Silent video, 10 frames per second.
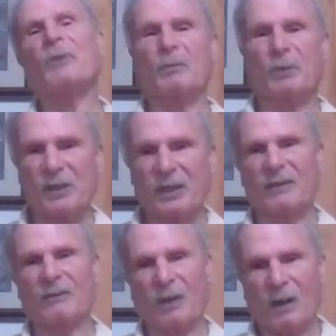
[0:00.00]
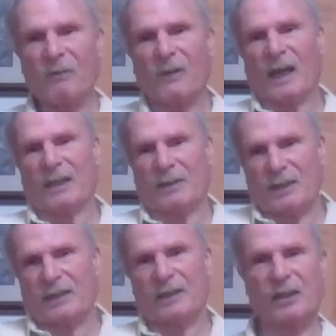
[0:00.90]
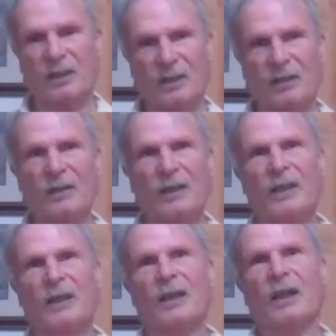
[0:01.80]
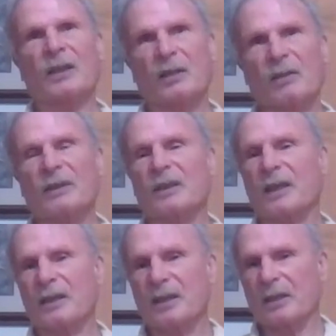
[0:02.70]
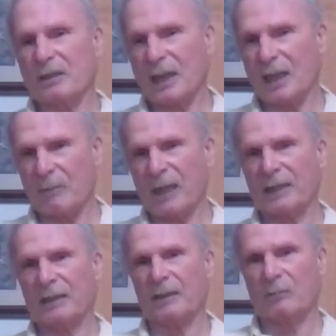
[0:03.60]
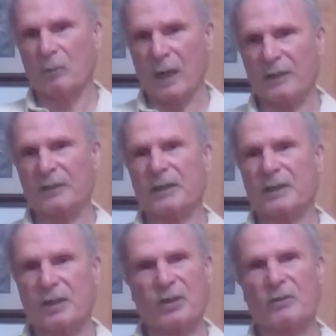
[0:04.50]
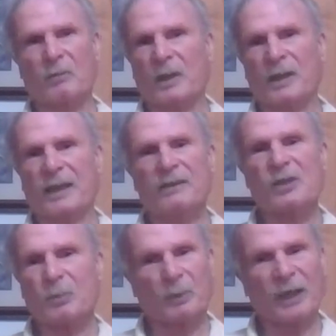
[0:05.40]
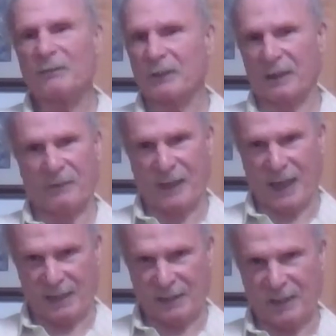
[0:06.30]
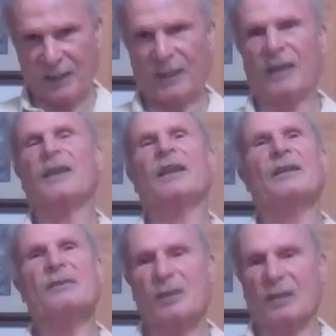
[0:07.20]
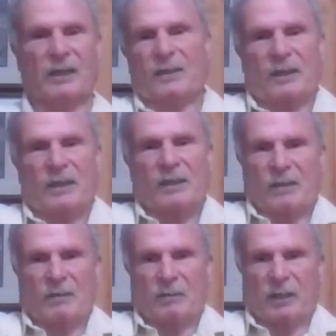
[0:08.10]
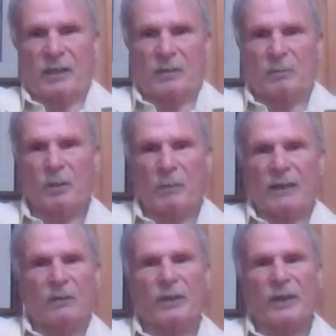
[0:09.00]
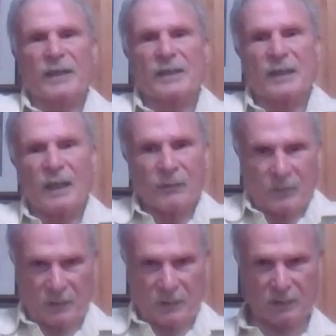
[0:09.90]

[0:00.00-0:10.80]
something percent of all fires that occur under climate weather conditions where they don't spread very fast. And it's easy to either put them out or they self